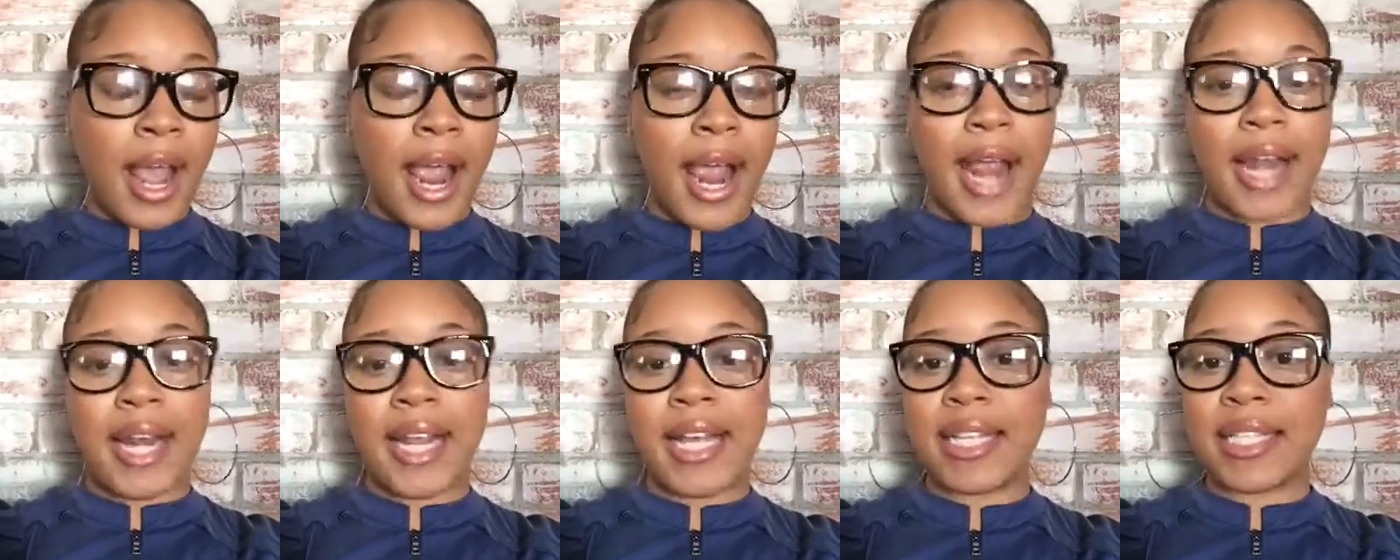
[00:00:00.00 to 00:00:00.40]

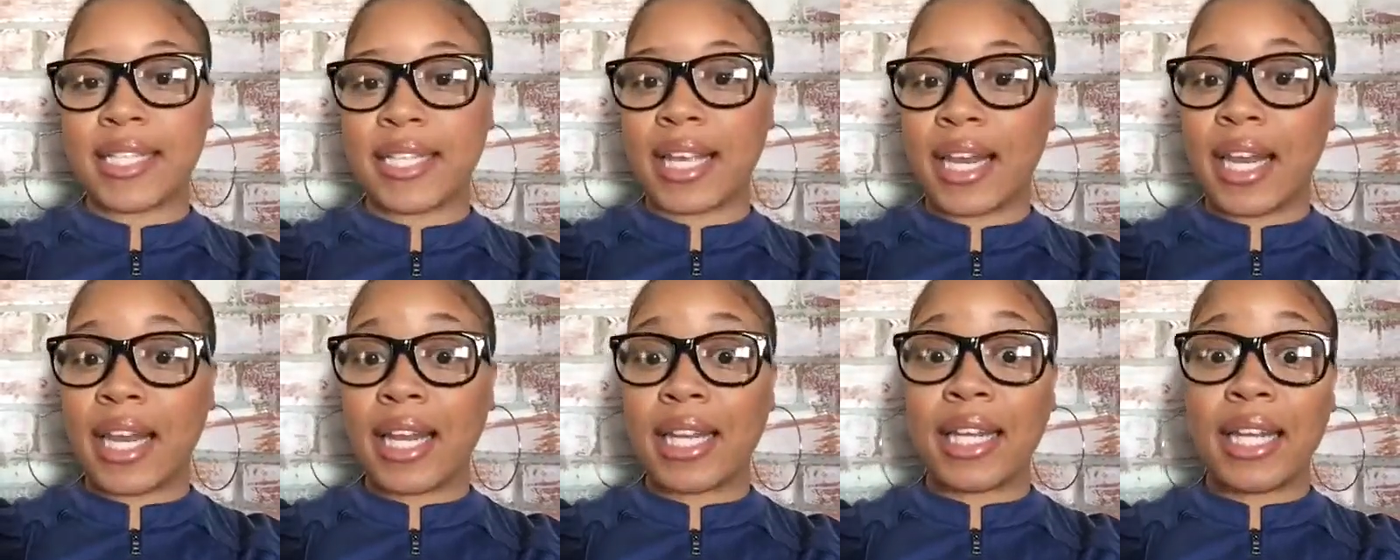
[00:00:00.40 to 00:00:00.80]
and
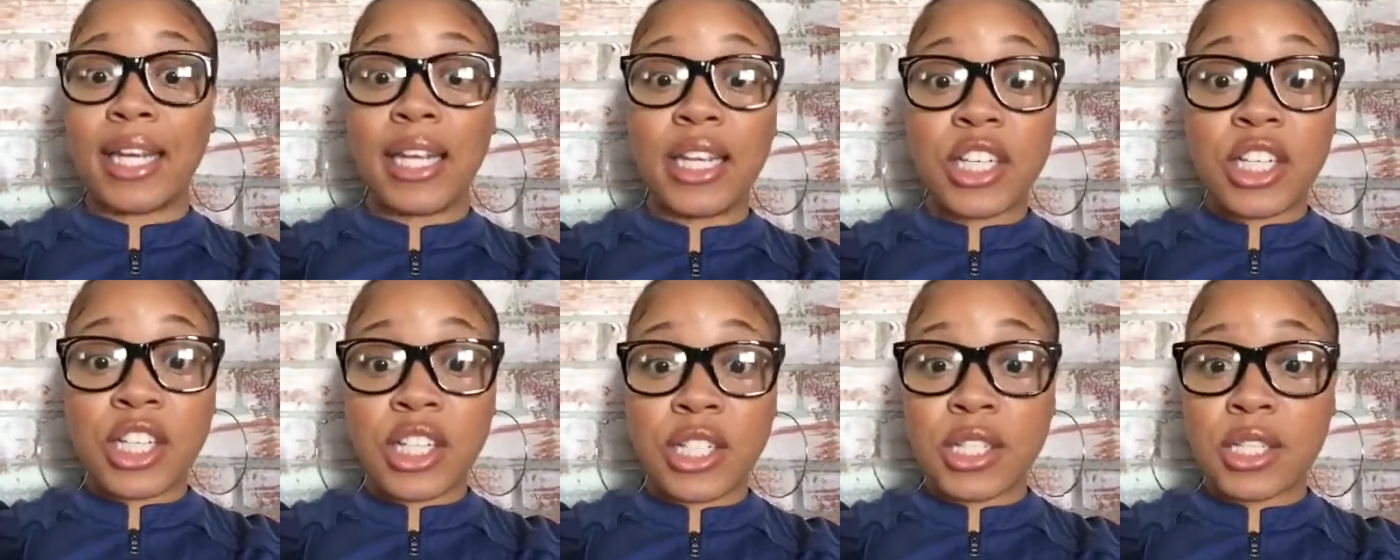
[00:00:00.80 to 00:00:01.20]
he's getting
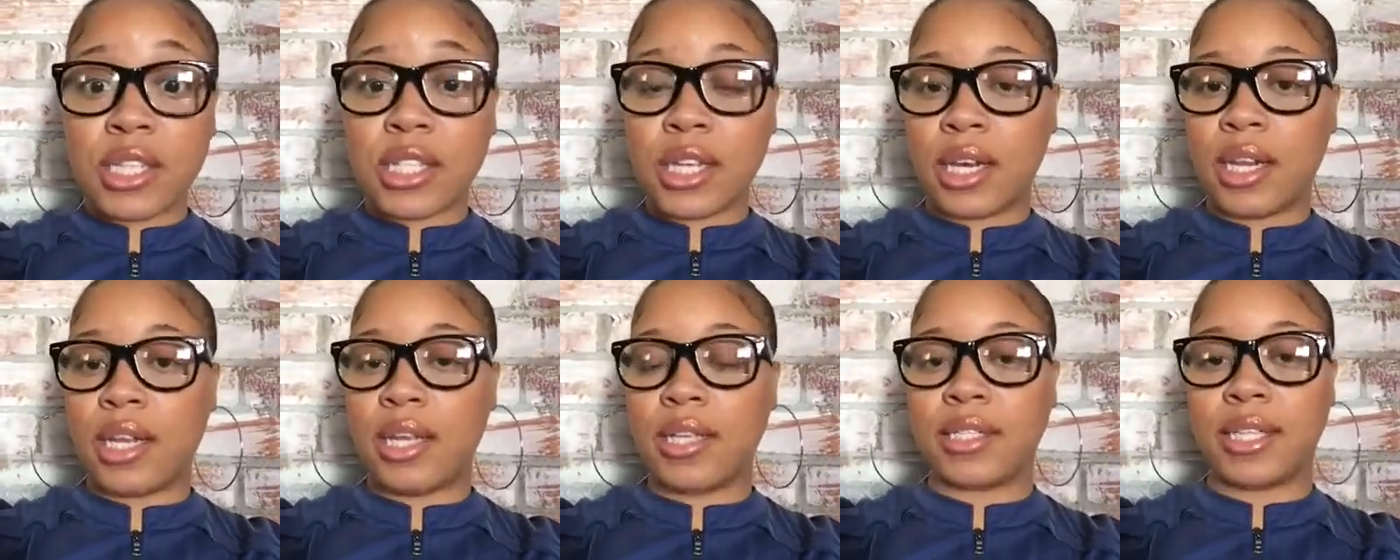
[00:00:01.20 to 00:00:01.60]

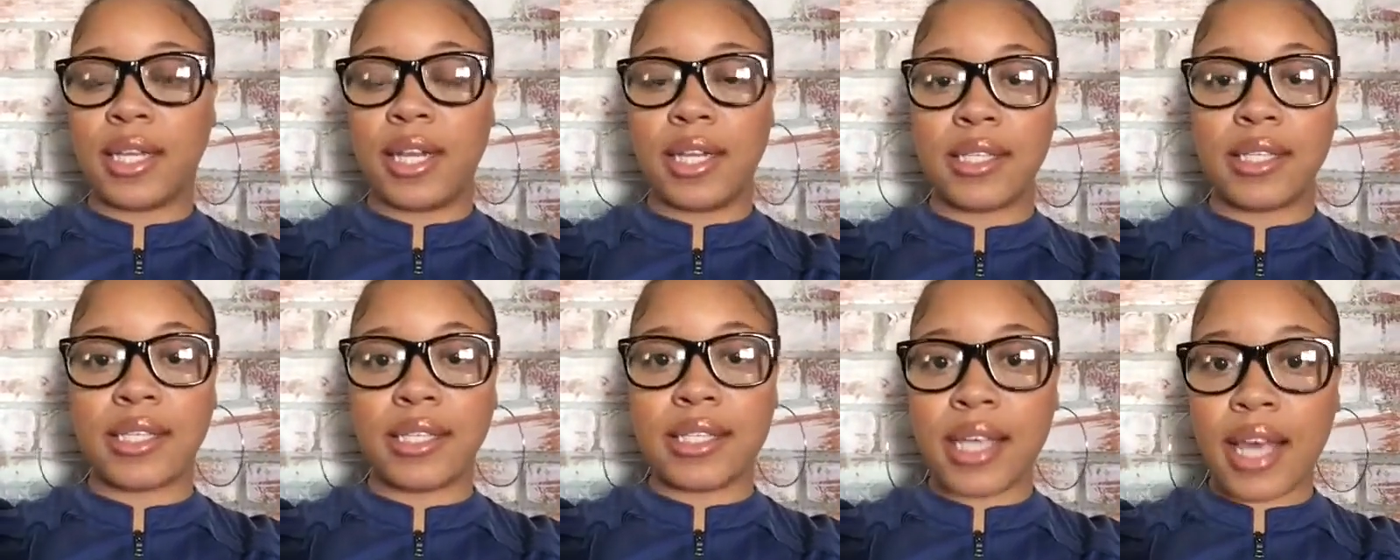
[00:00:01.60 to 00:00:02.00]
lesions and he's
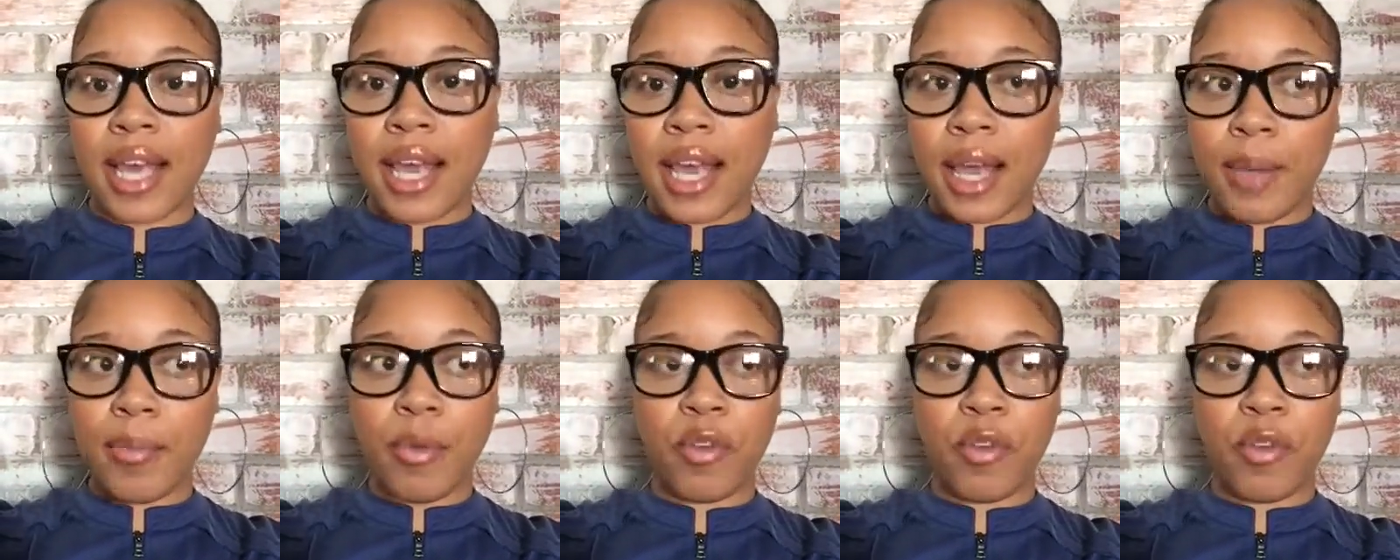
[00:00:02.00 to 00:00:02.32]
getting sick,